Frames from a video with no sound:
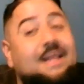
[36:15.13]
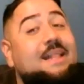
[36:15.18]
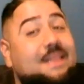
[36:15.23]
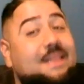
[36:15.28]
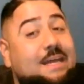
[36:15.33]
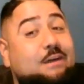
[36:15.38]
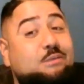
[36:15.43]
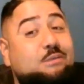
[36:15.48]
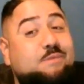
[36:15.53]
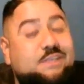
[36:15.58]

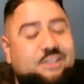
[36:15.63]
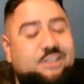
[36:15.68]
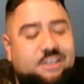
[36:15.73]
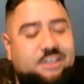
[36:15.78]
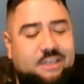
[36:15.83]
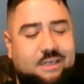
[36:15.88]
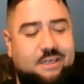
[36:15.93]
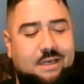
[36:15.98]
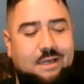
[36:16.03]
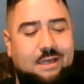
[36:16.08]
That was my
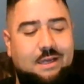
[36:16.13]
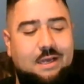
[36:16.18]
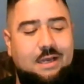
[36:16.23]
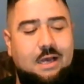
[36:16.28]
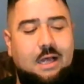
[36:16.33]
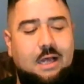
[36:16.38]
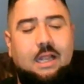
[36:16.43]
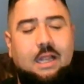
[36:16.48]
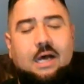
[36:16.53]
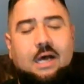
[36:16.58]
shit.
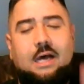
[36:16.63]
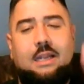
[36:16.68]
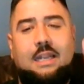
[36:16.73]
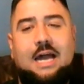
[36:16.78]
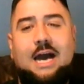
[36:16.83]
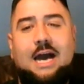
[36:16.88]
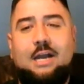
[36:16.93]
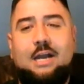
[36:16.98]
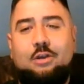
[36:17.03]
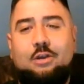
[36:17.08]

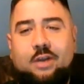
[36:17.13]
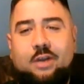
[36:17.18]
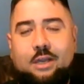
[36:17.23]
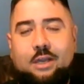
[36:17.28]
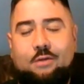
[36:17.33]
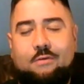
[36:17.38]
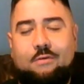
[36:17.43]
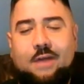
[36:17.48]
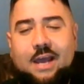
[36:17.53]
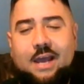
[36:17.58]
Lockery,
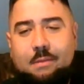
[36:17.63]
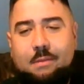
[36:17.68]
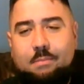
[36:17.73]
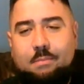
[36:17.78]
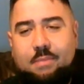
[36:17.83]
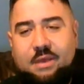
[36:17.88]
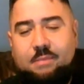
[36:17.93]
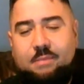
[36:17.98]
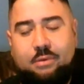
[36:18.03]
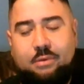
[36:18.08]
you're right.
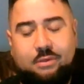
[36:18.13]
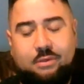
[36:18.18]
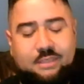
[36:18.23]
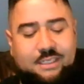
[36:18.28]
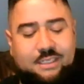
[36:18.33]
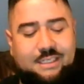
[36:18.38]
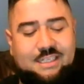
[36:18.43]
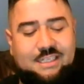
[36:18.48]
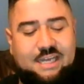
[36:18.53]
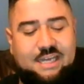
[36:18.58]
Pitbull
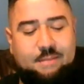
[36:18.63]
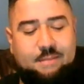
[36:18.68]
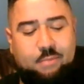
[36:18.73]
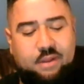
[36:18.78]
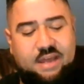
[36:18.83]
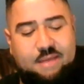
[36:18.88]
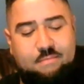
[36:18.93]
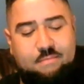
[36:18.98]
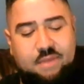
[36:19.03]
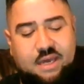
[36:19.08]
did sample
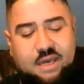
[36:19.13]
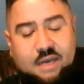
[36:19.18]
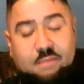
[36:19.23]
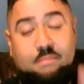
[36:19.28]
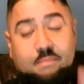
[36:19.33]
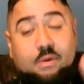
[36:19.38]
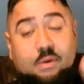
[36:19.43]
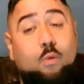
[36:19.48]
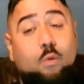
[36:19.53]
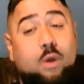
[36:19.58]
that beat,
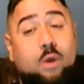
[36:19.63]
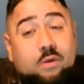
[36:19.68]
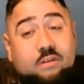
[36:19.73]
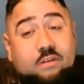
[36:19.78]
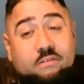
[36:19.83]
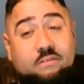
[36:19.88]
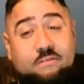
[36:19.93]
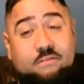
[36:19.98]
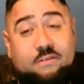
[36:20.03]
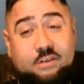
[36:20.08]
but we were the
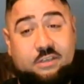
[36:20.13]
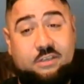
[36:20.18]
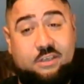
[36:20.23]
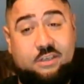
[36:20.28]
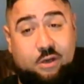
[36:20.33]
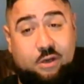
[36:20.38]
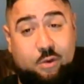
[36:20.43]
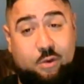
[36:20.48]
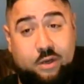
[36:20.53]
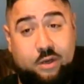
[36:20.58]
first to
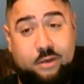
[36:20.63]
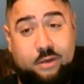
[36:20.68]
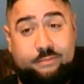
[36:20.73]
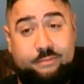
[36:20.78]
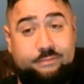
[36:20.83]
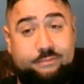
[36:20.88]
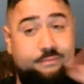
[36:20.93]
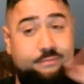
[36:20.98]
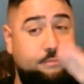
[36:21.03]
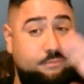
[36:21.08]
do it.
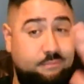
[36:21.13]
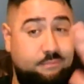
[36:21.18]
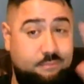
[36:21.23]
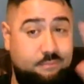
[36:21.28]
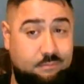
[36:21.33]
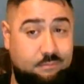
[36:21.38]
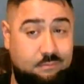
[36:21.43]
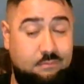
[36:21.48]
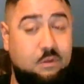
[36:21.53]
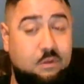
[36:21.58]

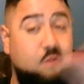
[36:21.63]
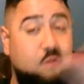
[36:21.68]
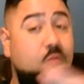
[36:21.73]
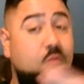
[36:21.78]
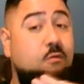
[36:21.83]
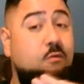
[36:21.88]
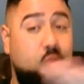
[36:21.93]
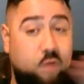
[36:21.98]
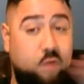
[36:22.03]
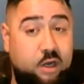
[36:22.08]

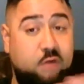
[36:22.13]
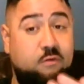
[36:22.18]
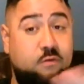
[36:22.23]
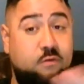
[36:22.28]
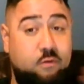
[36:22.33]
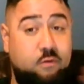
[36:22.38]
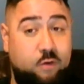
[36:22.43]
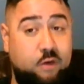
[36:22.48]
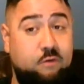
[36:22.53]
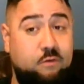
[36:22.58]
For real, for
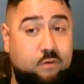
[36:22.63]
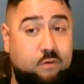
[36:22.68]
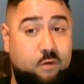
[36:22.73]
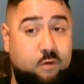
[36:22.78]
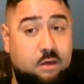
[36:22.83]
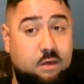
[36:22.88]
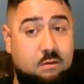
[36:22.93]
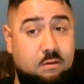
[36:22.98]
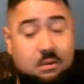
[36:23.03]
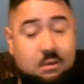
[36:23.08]
real, for
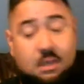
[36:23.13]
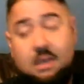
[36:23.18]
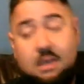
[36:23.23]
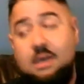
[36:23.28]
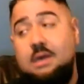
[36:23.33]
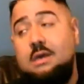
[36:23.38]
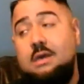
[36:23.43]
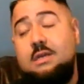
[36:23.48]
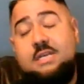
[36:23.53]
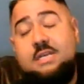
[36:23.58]
real.
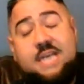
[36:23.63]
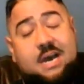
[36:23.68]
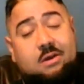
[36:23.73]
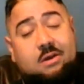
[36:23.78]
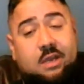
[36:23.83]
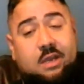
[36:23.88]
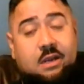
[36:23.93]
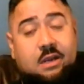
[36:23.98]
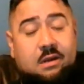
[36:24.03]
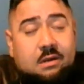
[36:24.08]
Down
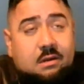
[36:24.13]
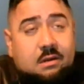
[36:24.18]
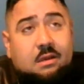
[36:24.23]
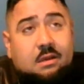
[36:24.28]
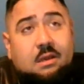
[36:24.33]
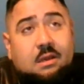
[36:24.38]
here,